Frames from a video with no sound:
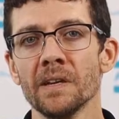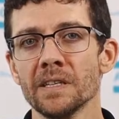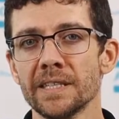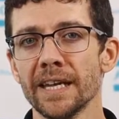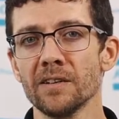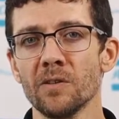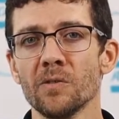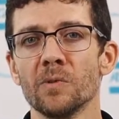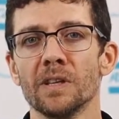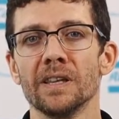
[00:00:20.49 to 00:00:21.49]

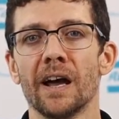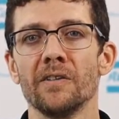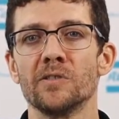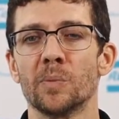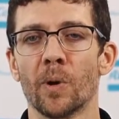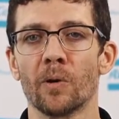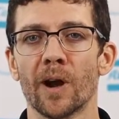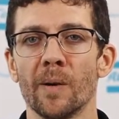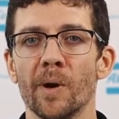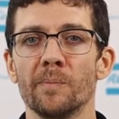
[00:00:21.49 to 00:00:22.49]
Standalone will allow you to
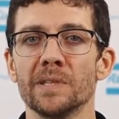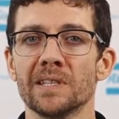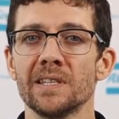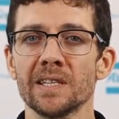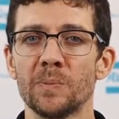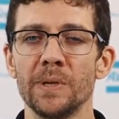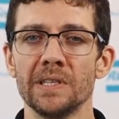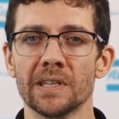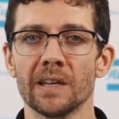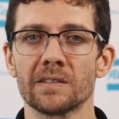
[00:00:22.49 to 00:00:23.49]
program up to six
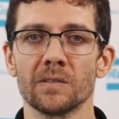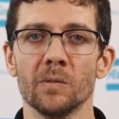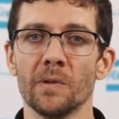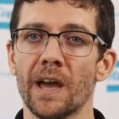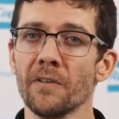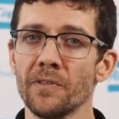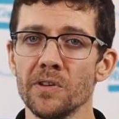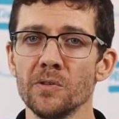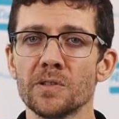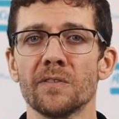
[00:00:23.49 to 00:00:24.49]
P-sets without the
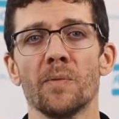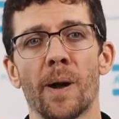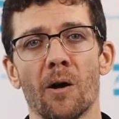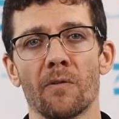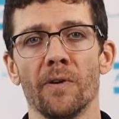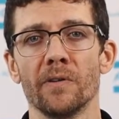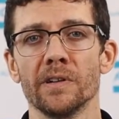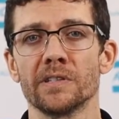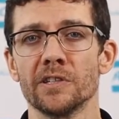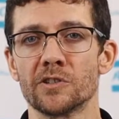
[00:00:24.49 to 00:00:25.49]
use of a power
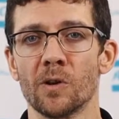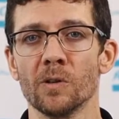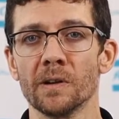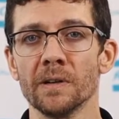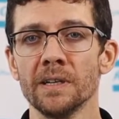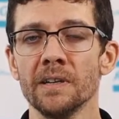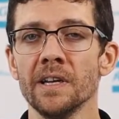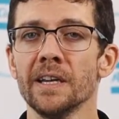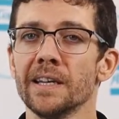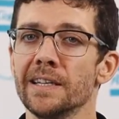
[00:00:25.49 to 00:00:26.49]
controller.
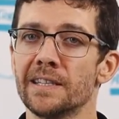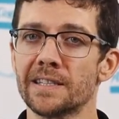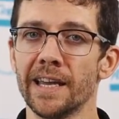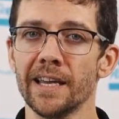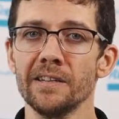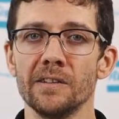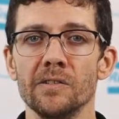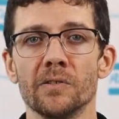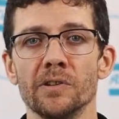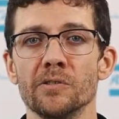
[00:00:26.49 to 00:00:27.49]
Instead,
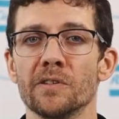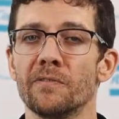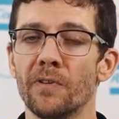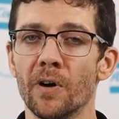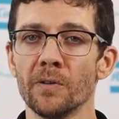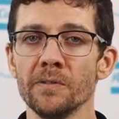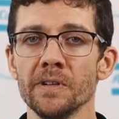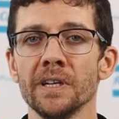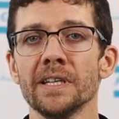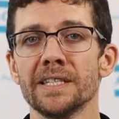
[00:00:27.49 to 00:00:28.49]
you can use a phone,
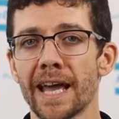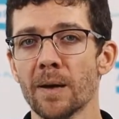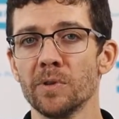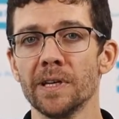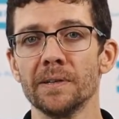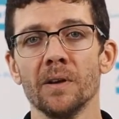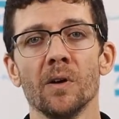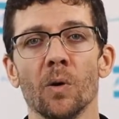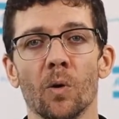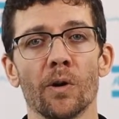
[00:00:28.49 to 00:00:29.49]
tablet,
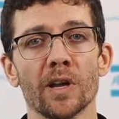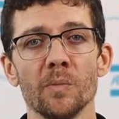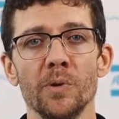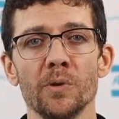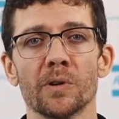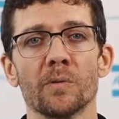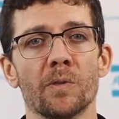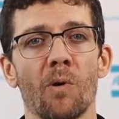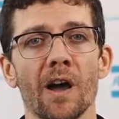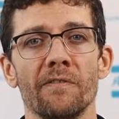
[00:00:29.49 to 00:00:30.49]
or a computer with
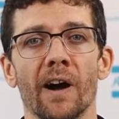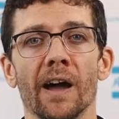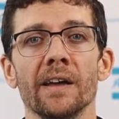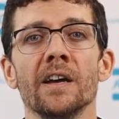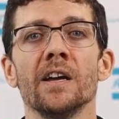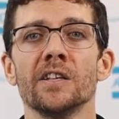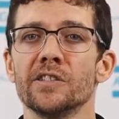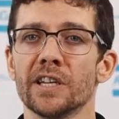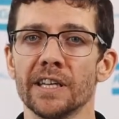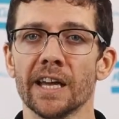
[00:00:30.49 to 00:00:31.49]
Wi-Fi
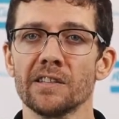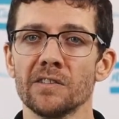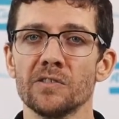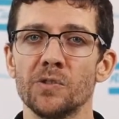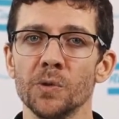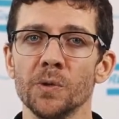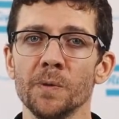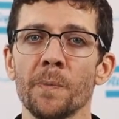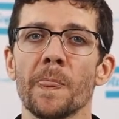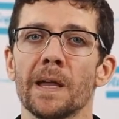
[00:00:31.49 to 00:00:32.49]
to connect to the
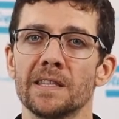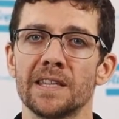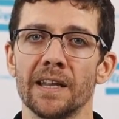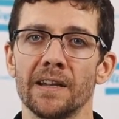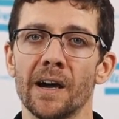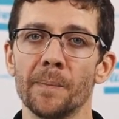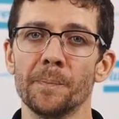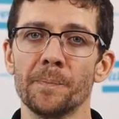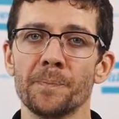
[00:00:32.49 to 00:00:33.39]
tool and set it up.